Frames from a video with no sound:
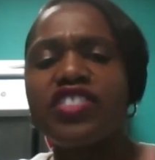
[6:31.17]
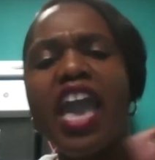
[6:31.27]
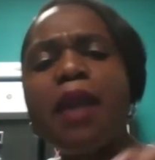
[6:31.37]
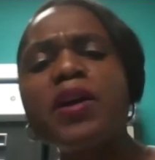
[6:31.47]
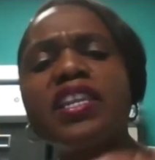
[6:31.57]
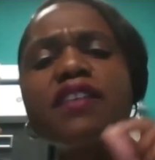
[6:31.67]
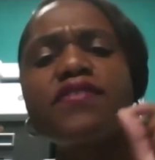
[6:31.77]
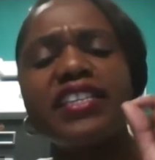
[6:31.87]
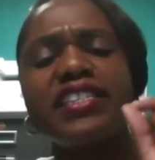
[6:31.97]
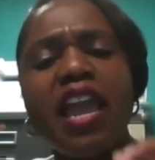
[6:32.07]
They believe
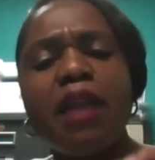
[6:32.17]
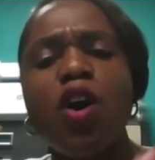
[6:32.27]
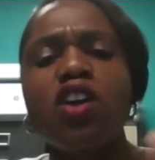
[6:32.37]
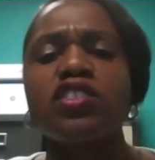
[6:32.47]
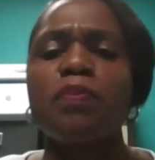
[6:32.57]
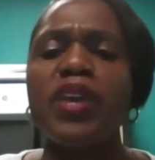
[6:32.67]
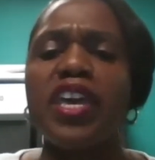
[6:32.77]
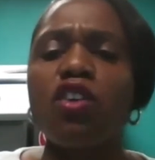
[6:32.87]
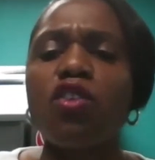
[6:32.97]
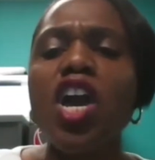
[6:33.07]
that Tamar's
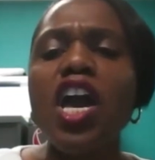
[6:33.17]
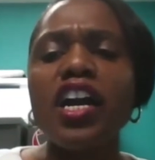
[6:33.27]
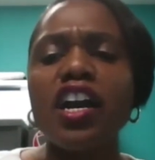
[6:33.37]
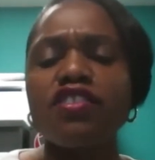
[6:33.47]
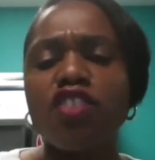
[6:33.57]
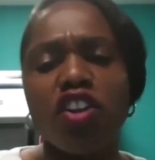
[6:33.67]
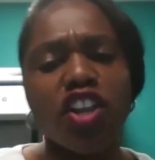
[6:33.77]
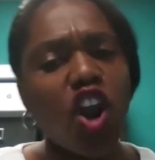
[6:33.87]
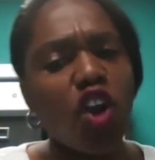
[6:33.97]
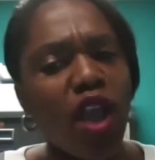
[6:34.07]
appeal concerning
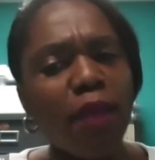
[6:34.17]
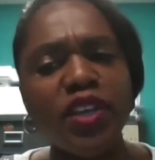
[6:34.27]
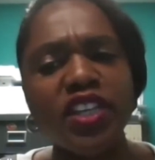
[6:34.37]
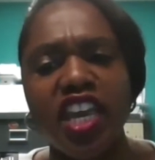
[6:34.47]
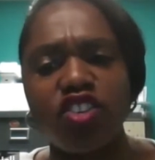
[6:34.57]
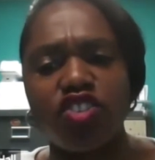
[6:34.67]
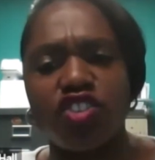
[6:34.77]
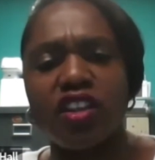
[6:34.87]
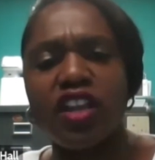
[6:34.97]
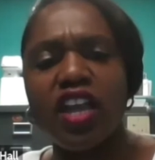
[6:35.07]
her reputation,